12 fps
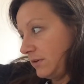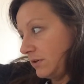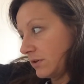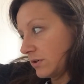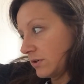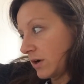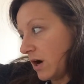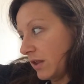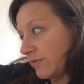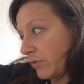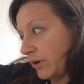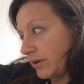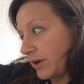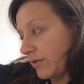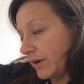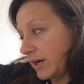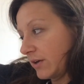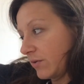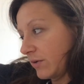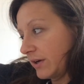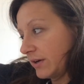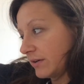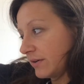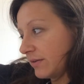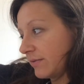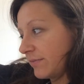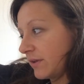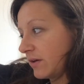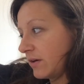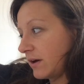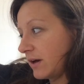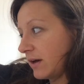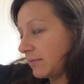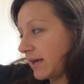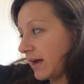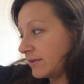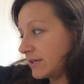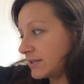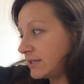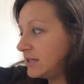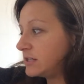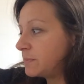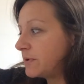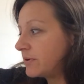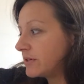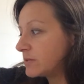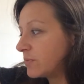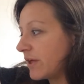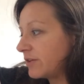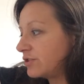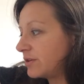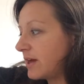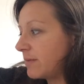Your olive oil, coconut oil count as a teaspoon, as well as your